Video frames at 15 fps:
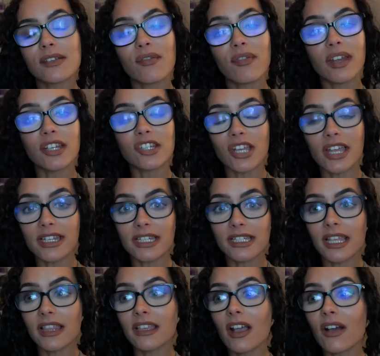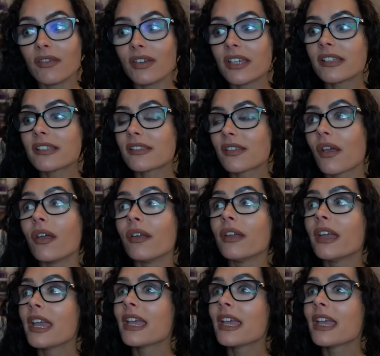to finish editing the others so